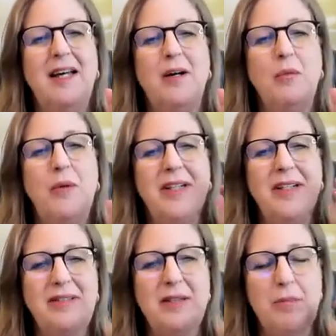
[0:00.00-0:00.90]
What
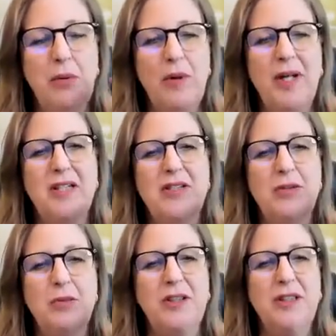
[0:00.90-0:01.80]
is the point to
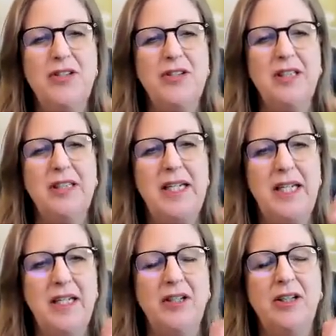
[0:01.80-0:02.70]
religion
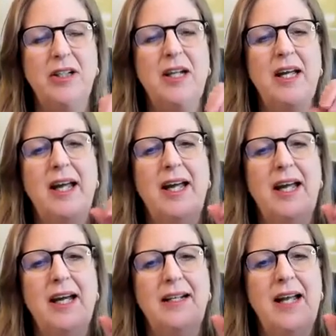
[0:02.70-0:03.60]
here,
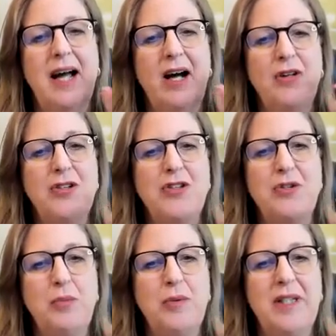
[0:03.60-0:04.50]
and how should
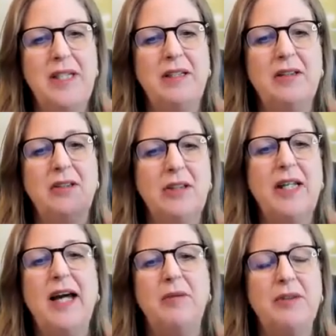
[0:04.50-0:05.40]
we look
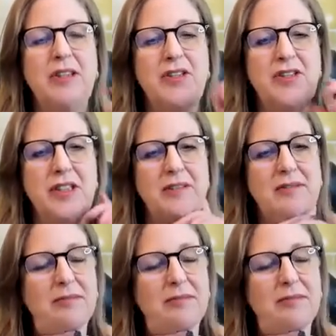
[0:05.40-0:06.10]
at religion?